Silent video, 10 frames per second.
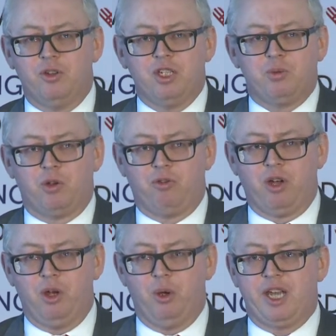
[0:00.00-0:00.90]
And this will
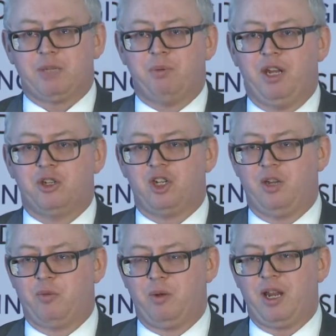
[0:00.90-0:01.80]
grow exponentially,
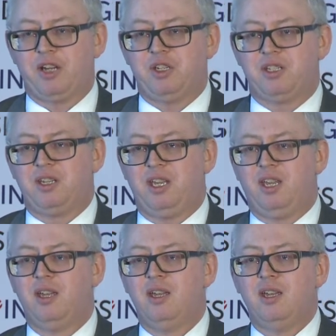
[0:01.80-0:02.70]
and we will actually
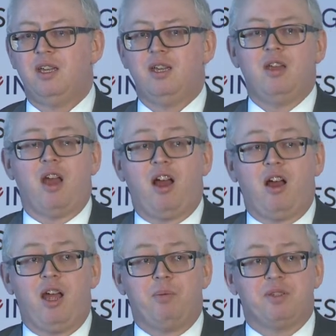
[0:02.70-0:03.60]
see a
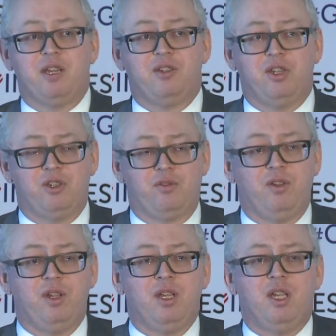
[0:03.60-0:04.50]
higher percentage of
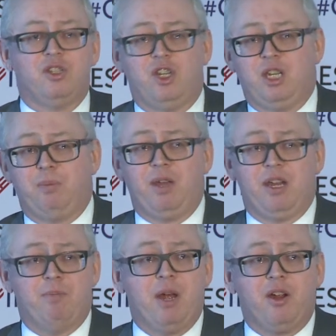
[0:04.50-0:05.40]
GDP
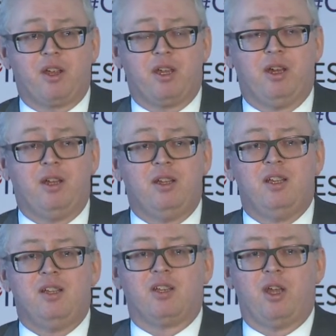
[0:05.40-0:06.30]
in America
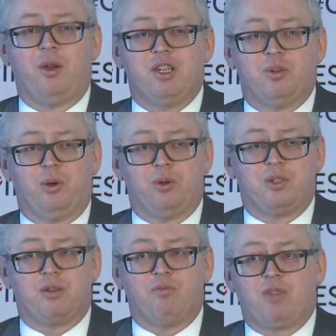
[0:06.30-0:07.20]
going
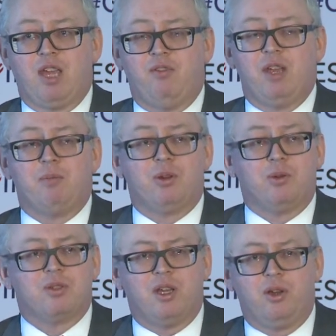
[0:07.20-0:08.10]
towards giving, but
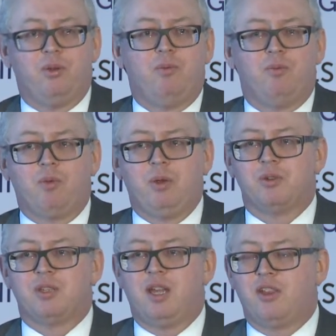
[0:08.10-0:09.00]
also we will
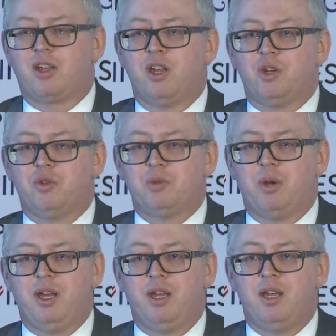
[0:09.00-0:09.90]
see other countries
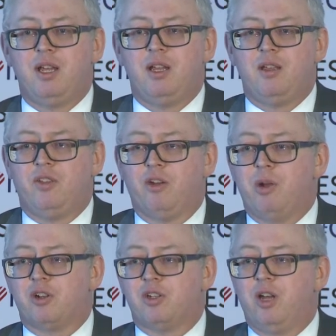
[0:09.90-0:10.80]
where there are
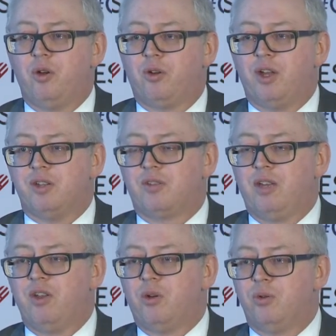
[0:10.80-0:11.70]
much lower rates of
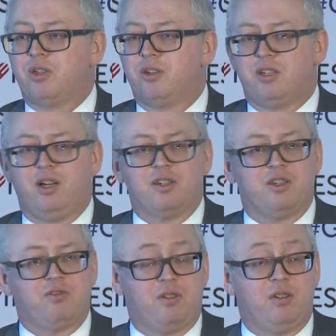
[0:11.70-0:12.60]
giving also start
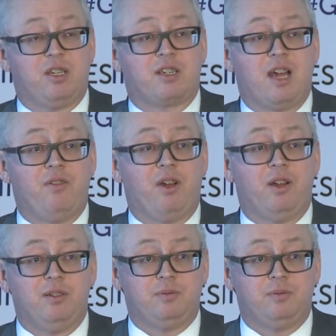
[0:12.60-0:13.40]
to discover